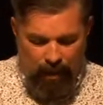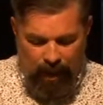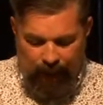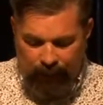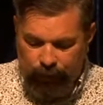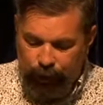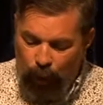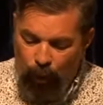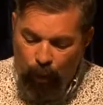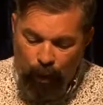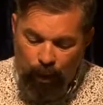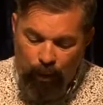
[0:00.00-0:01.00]
And so
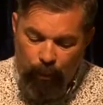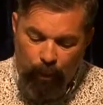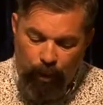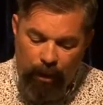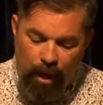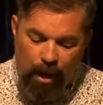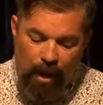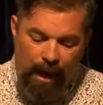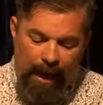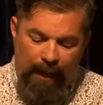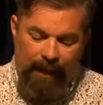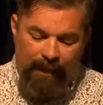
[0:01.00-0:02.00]
we're
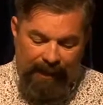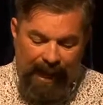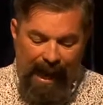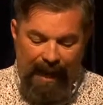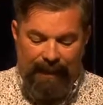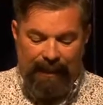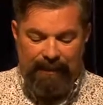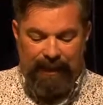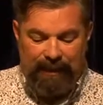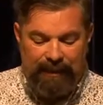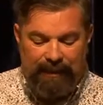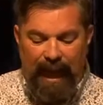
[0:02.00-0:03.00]
in a day that's
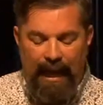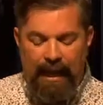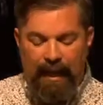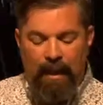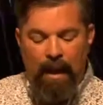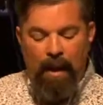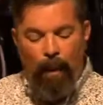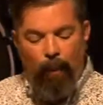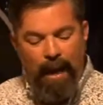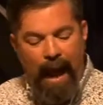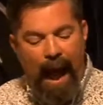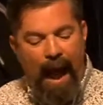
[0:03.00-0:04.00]
exciting, but
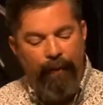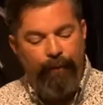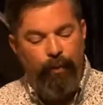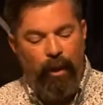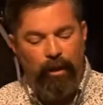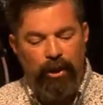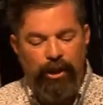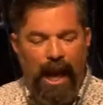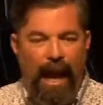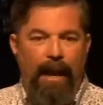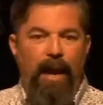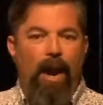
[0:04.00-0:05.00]
we have to
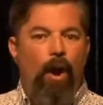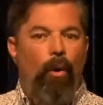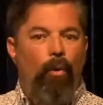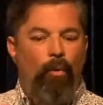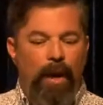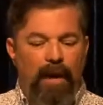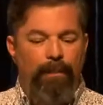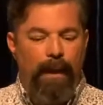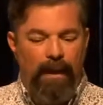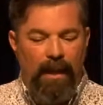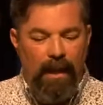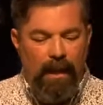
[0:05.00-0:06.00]
understand,
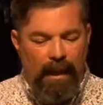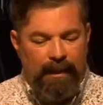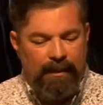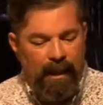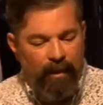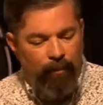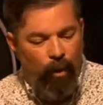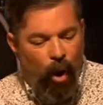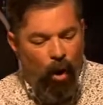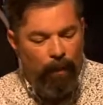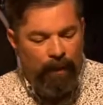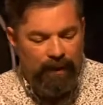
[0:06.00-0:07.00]
it's in
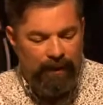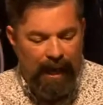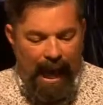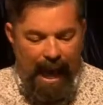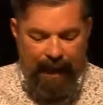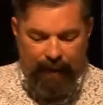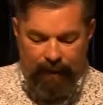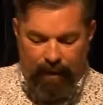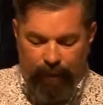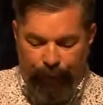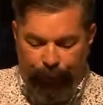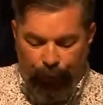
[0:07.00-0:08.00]
Romans
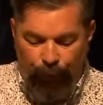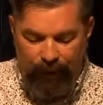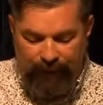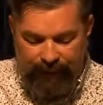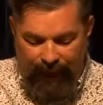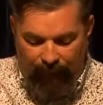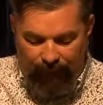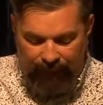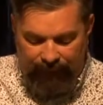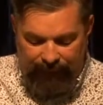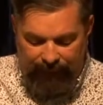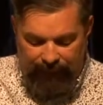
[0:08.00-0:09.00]
8:37
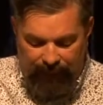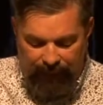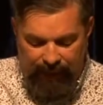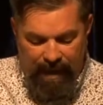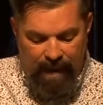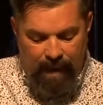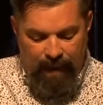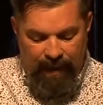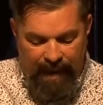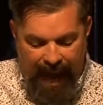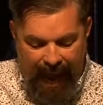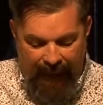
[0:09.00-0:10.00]
says this:
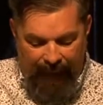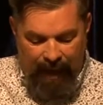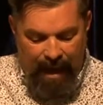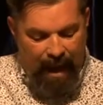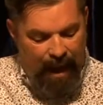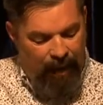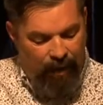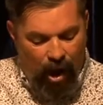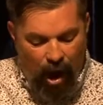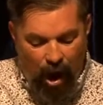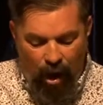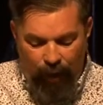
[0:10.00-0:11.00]
nay, in
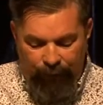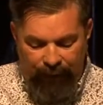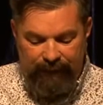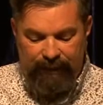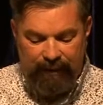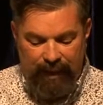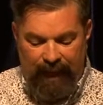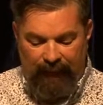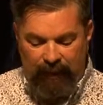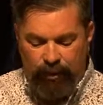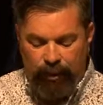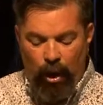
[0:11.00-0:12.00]
all these
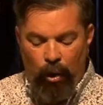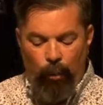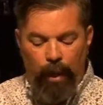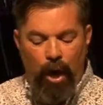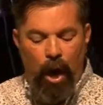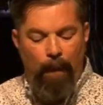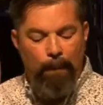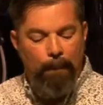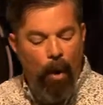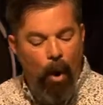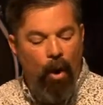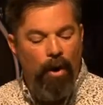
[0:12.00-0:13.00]
things we are
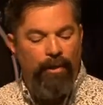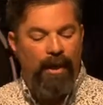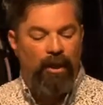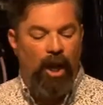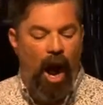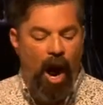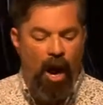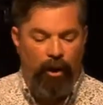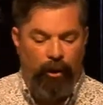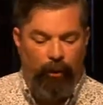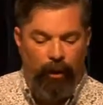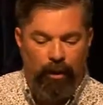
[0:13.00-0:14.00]
more than
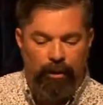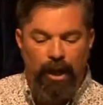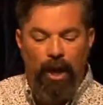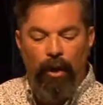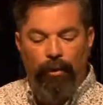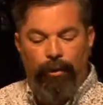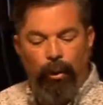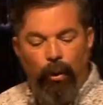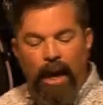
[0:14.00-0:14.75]
conquerors through